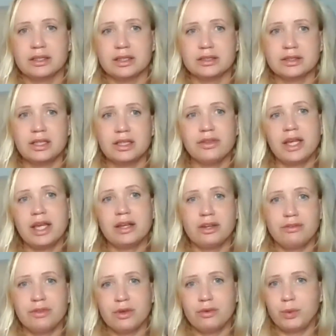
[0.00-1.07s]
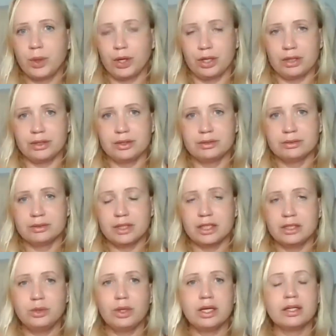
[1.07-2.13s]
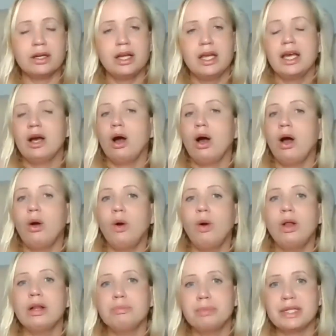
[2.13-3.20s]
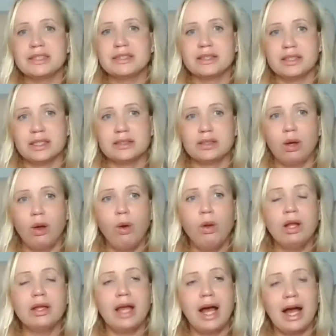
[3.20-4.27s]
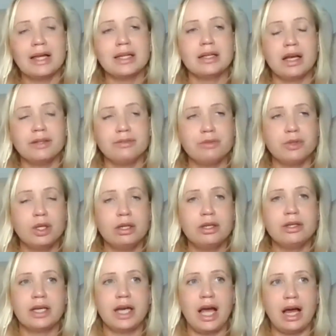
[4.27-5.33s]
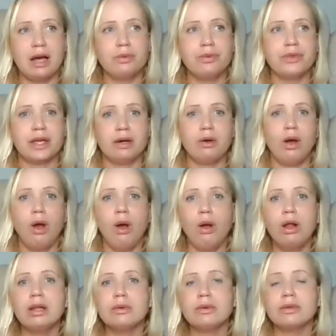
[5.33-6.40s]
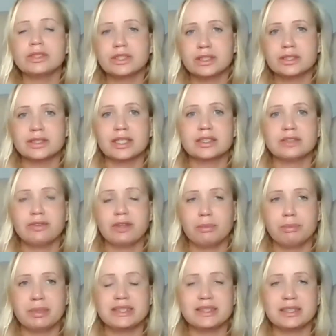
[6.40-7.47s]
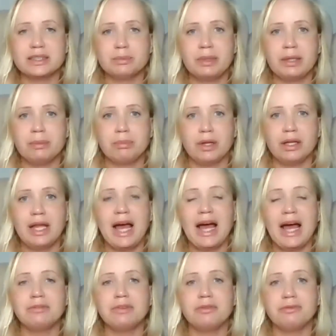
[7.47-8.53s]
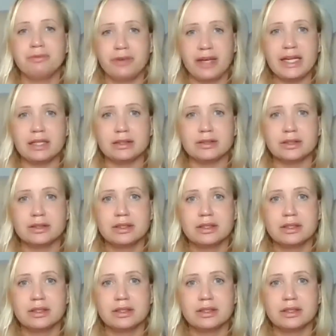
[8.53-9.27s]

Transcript: It's not the end of the world. And you are got all business, all high, if you look out there, all successful business people have failed.